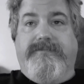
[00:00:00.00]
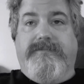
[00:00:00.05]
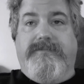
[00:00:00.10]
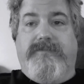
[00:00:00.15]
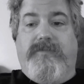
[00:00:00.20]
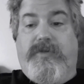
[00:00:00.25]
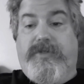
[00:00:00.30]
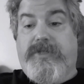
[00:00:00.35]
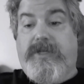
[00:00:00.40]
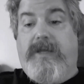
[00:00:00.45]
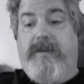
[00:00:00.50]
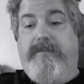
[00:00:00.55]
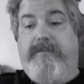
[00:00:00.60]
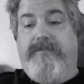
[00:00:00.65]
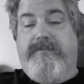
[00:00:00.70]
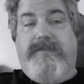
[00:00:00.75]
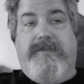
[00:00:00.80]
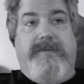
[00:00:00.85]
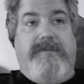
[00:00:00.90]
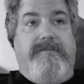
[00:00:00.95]
which I'm
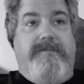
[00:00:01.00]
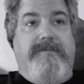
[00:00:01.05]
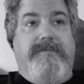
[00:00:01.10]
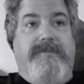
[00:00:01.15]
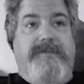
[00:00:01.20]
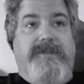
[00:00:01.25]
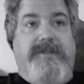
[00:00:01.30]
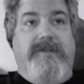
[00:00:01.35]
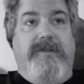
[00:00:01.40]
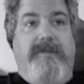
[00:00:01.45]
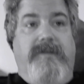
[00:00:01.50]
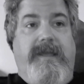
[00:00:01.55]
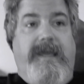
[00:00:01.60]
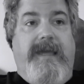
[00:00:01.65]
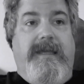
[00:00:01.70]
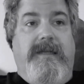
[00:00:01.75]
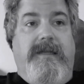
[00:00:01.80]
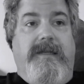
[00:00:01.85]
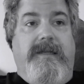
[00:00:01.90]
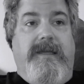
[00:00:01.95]
still
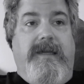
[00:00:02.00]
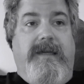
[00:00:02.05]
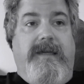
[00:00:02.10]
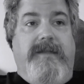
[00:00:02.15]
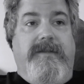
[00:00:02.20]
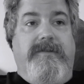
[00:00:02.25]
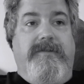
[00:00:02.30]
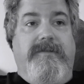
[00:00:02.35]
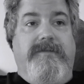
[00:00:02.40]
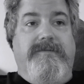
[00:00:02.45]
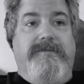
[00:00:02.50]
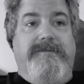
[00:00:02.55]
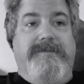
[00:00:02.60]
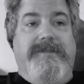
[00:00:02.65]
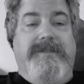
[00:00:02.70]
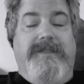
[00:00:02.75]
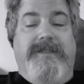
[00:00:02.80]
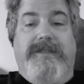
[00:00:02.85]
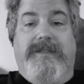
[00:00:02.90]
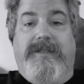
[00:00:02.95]
adding on
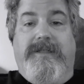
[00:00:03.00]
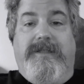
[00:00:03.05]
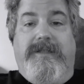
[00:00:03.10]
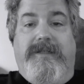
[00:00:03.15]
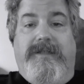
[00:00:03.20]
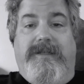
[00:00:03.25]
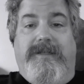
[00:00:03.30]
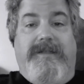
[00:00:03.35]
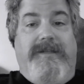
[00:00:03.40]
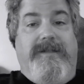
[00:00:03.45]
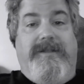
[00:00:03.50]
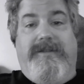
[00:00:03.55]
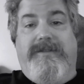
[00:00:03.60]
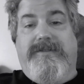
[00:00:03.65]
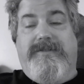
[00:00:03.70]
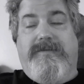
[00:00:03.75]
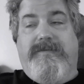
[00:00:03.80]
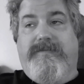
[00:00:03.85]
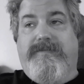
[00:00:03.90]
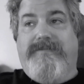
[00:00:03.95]

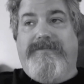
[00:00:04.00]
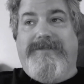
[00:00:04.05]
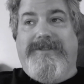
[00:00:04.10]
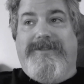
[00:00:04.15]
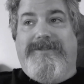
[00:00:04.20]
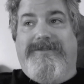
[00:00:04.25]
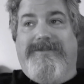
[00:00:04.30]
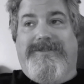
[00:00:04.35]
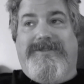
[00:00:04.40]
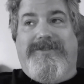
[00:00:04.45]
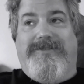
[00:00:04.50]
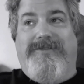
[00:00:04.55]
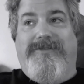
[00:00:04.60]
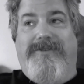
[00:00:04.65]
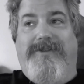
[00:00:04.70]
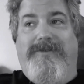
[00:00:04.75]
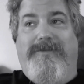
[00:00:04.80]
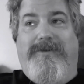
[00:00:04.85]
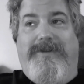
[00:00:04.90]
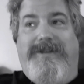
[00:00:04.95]
because it's
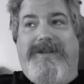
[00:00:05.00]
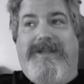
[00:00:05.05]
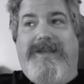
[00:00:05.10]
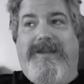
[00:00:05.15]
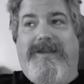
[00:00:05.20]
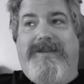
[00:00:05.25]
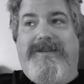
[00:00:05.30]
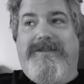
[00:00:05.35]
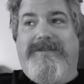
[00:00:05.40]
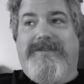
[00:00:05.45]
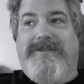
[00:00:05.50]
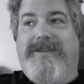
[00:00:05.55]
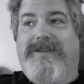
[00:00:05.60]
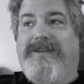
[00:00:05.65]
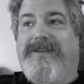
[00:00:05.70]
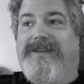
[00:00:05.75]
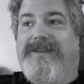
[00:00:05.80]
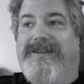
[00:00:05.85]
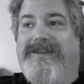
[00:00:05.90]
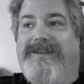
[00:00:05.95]
31 days.
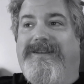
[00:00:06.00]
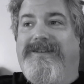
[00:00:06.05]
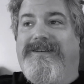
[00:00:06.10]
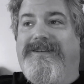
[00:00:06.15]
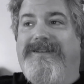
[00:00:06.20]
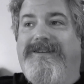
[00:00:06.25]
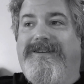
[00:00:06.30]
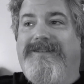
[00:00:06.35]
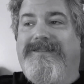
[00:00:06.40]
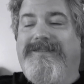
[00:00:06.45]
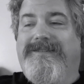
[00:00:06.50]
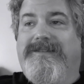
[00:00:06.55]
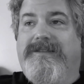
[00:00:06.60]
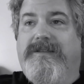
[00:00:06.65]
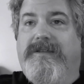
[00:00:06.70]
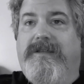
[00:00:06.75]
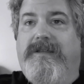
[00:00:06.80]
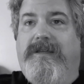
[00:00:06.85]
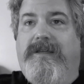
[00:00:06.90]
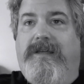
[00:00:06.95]

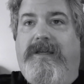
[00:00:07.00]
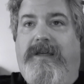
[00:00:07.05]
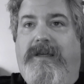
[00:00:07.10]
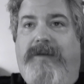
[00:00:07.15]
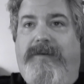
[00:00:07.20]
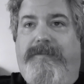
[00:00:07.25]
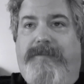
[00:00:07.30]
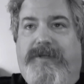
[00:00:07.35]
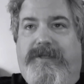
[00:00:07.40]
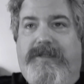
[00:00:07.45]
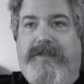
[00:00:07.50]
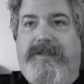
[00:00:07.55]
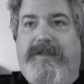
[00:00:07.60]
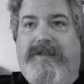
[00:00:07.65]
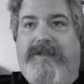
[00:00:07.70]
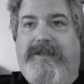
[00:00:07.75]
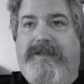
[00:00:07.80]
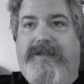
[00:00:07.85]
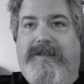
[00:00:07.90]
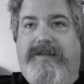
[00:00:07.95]
But
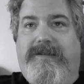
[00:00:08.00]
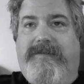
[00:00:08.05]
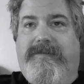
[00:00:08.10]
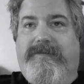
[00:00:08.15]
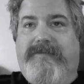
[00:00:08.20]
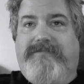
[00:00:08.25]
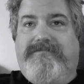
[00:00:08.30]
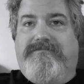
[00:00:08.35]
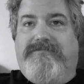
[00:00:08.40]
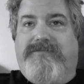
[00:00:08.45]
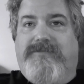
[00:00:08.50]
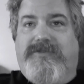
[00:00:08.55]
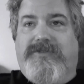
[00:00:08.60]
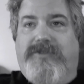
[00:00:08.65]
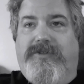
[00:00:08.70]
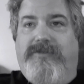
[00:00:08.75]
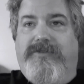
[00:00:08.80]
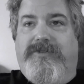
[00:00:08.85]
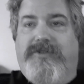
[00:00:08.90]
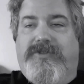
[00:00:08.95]
I
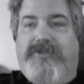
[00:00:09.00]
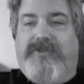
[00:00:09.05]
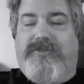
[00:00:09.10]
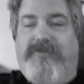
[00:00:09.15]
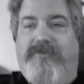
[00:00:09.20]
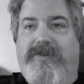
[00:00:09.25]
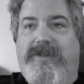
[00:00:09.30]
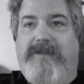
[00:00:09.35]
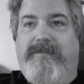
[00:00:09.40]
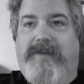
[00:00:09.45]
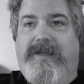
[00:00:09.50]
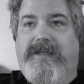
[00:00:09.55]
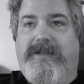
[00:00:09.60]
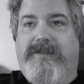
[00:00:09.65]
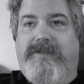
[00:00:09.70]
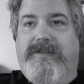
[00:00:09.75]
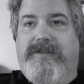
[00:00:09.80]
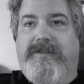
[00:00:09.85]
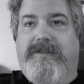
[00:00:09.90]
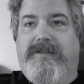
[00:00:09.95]
searched
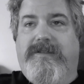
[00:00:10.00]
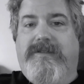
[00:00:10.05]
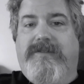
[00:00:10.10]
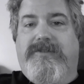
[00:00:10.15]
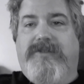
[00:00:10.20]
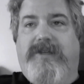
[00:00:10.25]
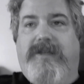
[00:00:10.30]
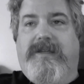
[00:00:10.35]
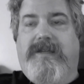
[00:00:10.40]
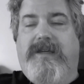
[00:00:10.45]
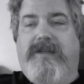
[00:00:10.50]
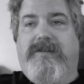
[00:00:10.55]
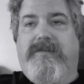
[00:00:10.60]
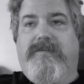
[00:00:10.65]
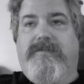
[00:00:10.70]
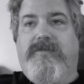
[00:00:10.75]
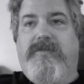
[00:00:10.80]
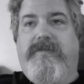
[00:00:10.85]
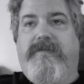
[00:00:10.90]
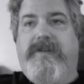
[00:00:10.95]
streaming to check out a
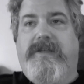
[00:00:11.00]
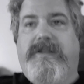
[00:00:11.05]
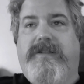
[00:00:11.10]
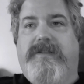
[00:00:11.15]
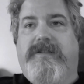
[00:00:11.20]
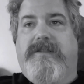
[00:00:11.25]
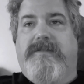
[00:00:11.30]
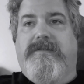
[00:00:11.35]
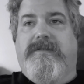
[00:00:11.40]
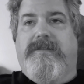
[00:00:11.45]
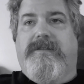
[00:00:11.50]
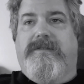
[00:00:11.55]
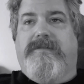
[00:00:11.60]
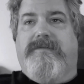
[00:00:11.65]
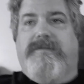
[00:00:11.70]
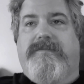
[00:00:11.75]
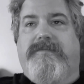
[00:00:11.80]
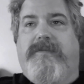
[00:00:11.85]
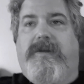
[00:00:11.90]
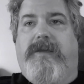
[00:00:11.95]
movie that
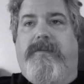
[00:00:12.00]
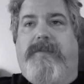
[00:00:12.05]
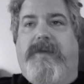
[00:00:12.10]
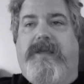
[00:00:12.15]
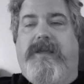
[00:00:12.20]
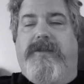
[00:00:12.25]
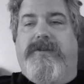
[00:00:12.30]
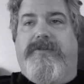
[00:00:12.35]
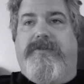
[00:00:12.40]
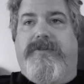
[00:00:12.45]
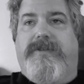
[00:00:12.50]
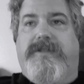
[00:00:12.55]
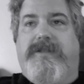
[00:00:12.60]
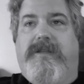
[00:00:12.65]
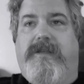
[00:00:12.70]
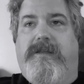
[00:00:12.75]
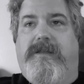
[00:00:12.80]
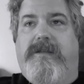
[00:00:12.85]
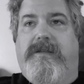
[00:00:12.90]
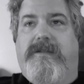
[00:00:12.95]
might be
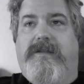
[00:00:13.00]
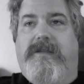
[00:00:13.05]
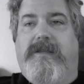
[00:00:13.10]
interesting.